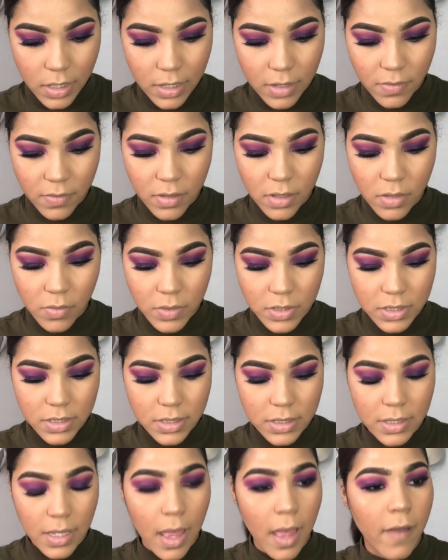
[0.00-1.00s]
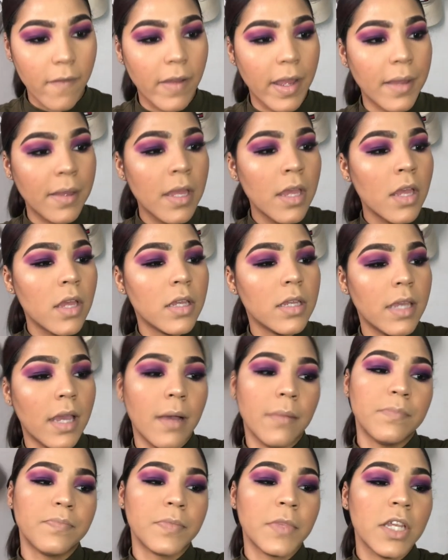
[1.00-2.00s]
I really want, alright,
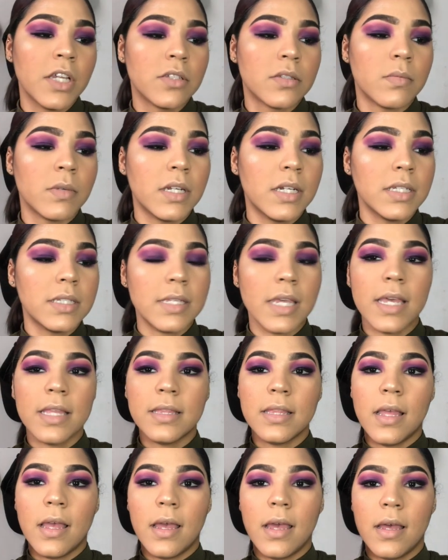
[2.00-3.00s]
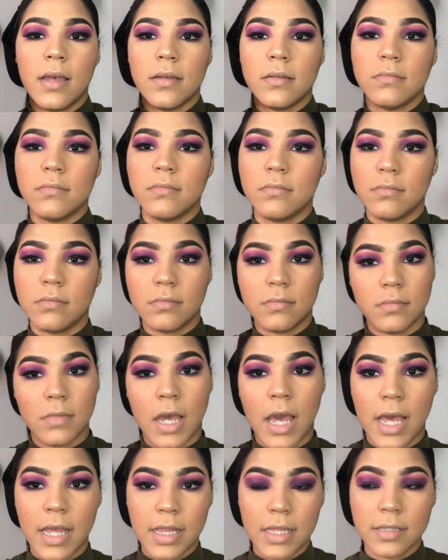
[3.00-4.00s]
yeah, so I'm gonna take the
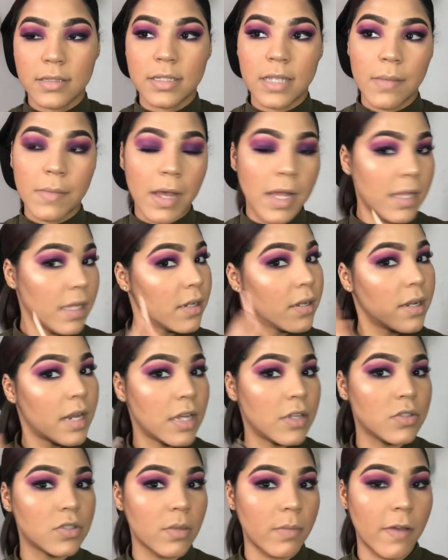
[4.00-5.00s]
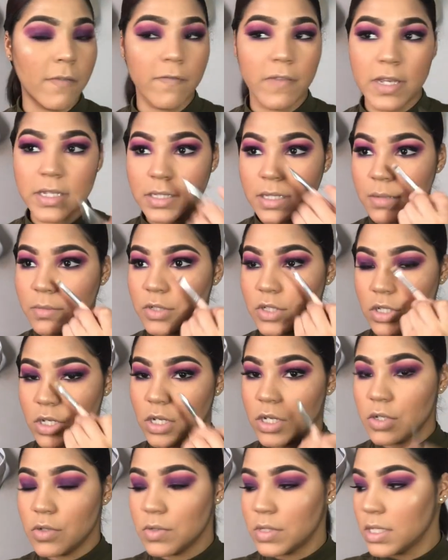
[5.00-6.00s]
same highlighter that I use on my face, and I'm just
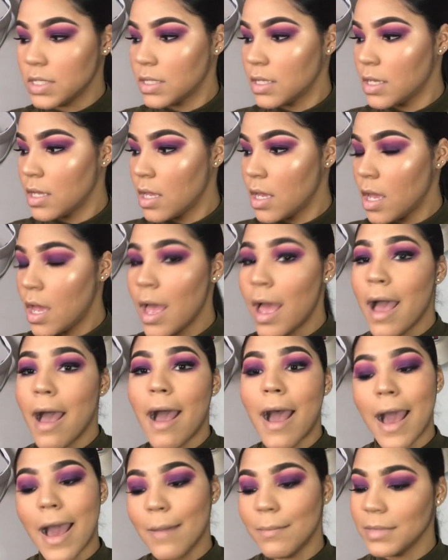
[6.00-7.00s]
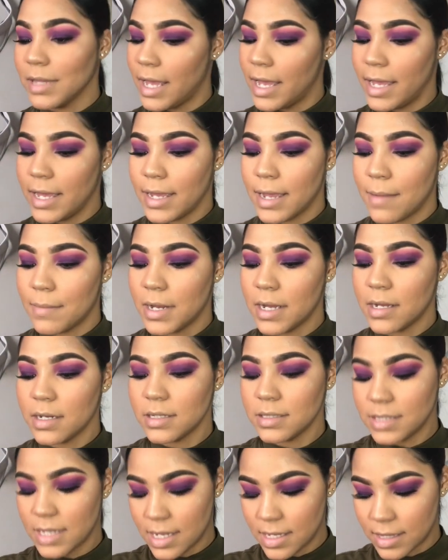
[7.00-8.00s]
gonna use it. I'm lying, I'm not
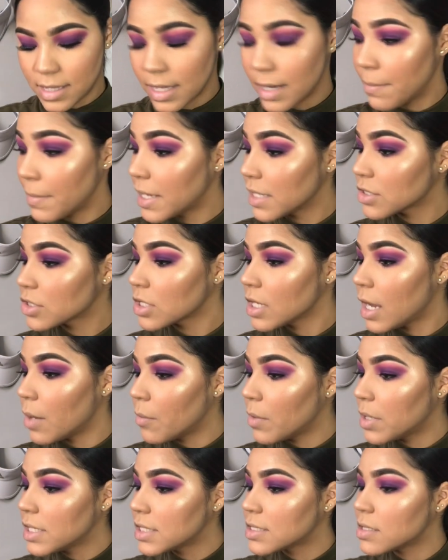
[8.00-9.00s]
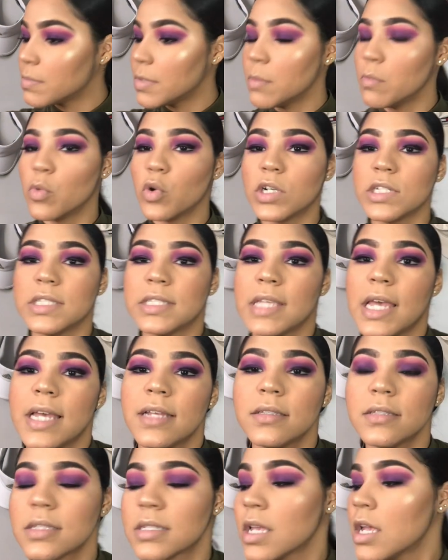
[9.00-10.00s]
gonna take that. I want it to be more
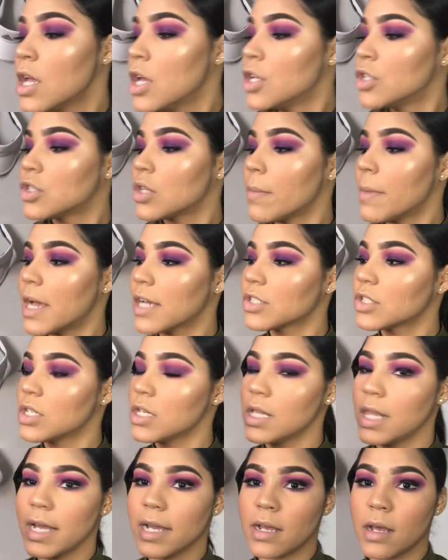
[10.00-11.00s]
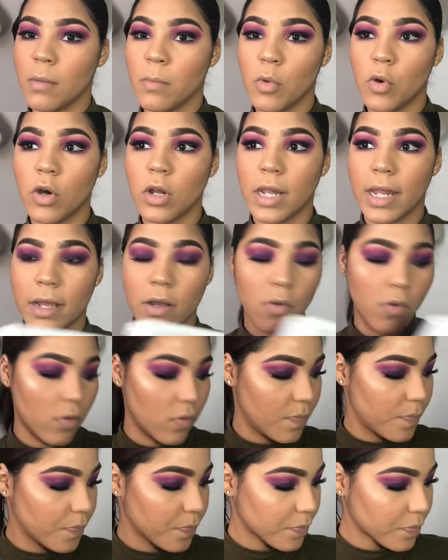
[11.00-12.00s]
intense, so I'm actually like a more like,
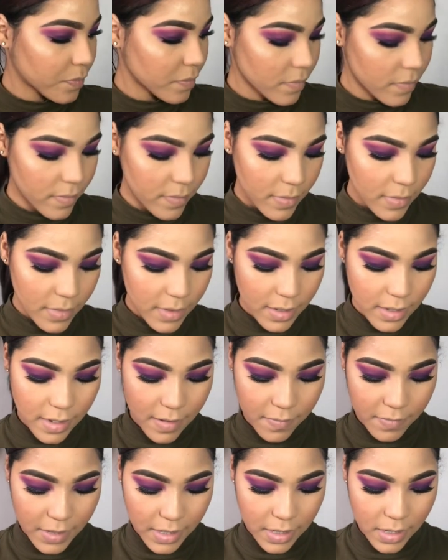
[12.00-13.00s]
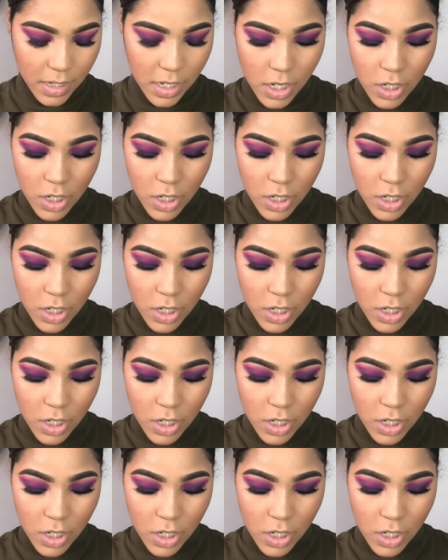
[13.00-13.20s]
right.